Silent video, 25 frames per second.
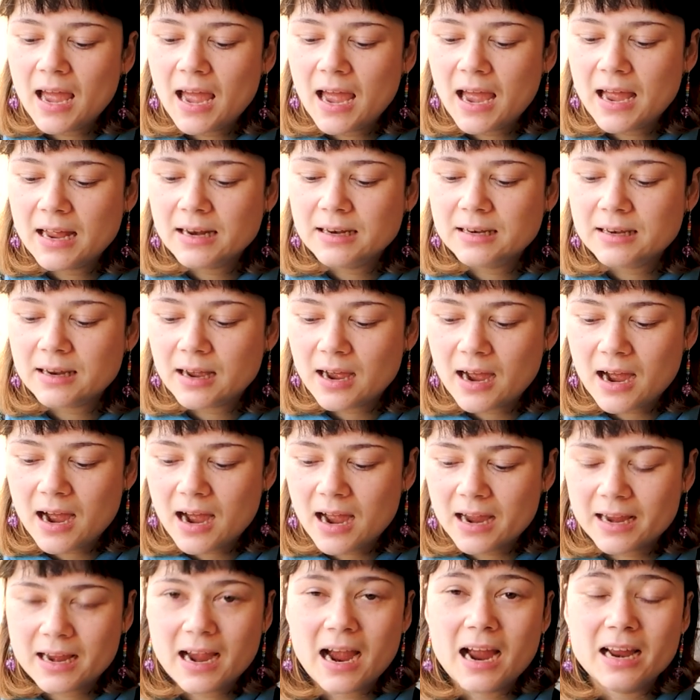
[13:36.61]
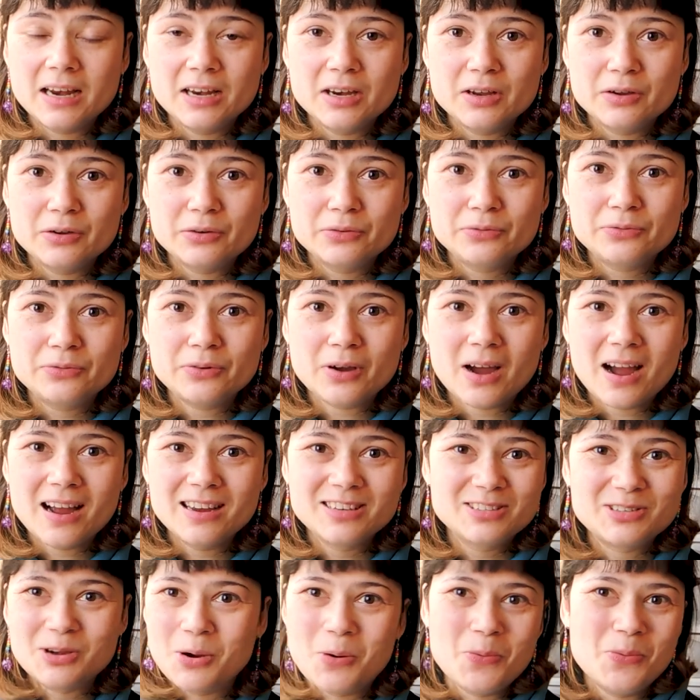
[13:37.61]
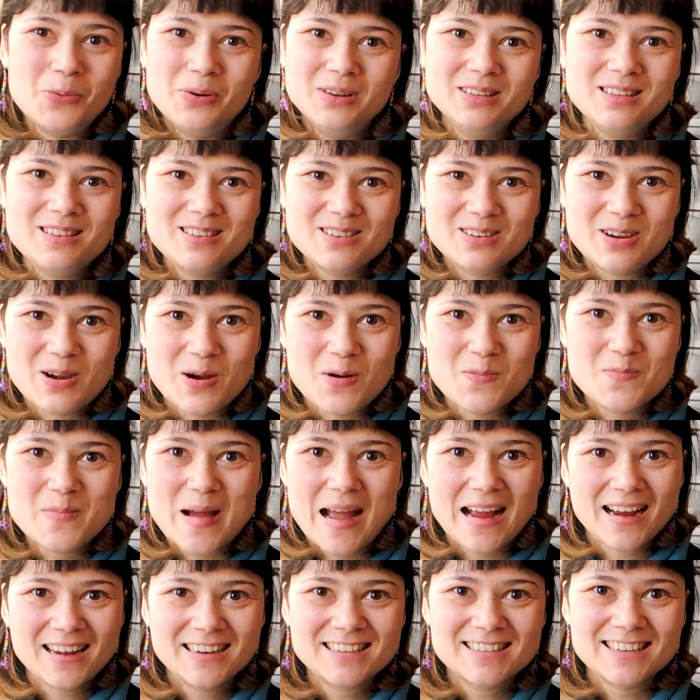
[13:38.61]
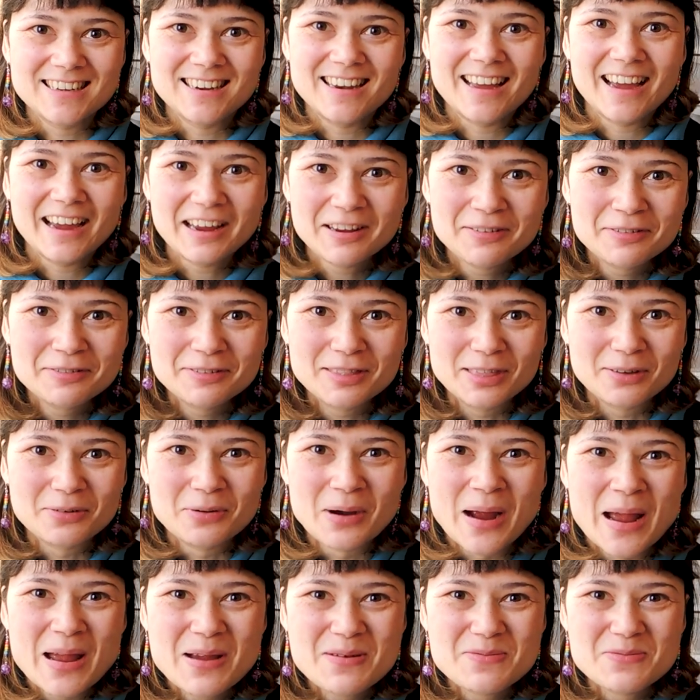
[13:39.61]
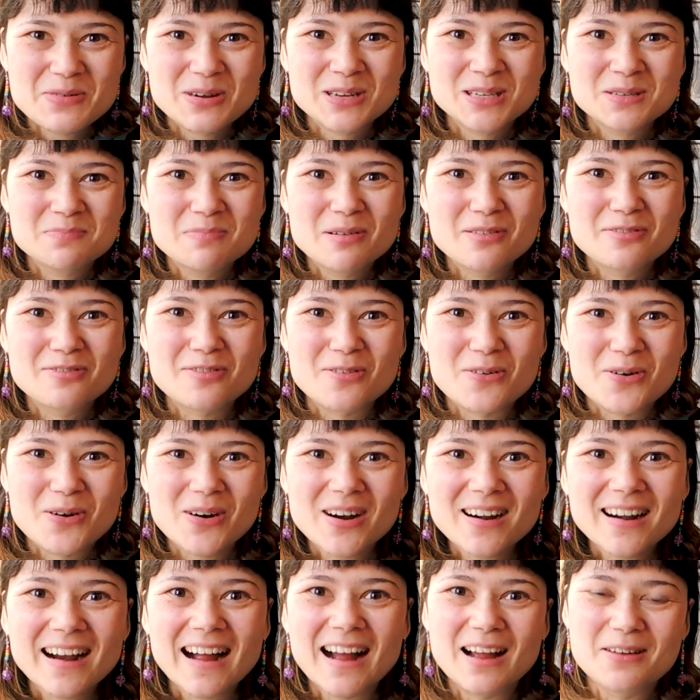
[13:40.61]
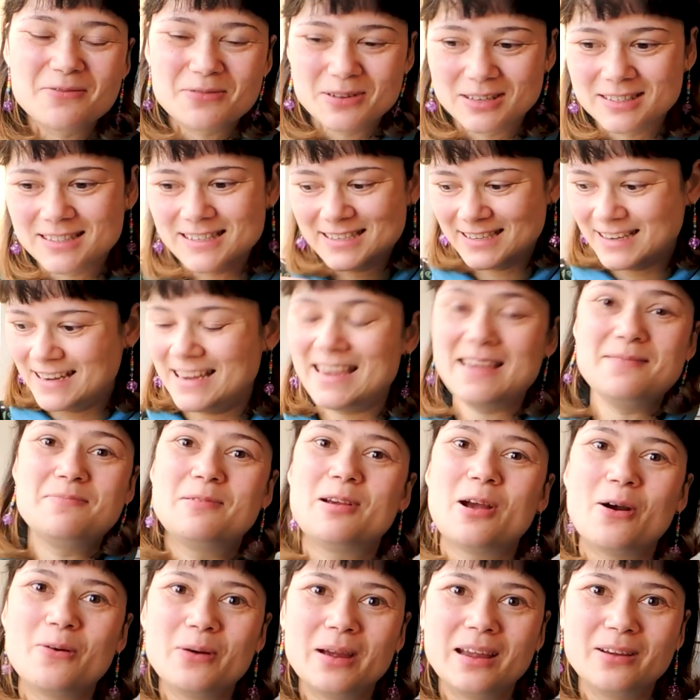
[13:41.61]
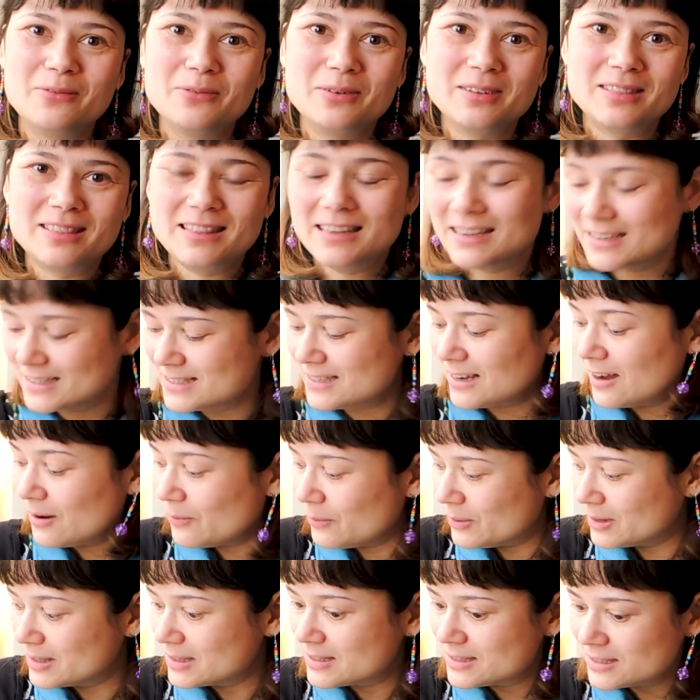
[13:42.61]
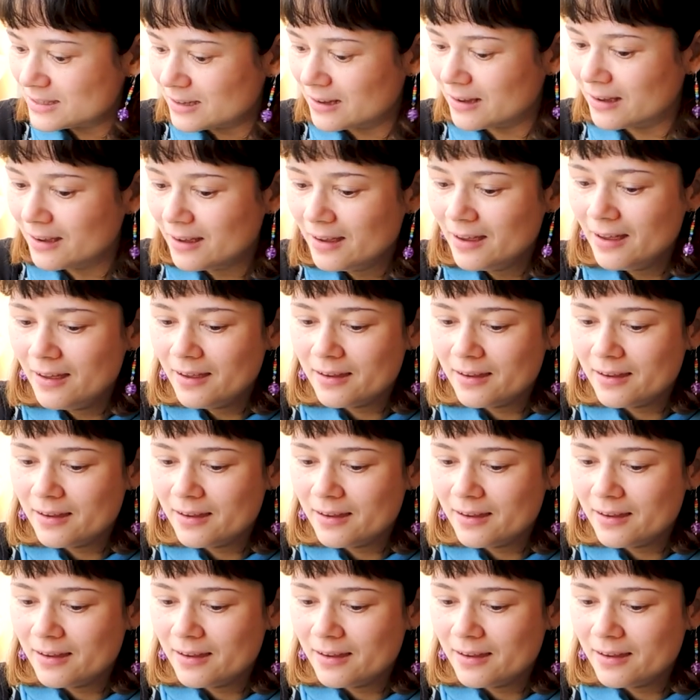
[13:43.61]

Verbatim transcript: and I kind of I don't want to go back to life the way it was before I want to keep going with this I want to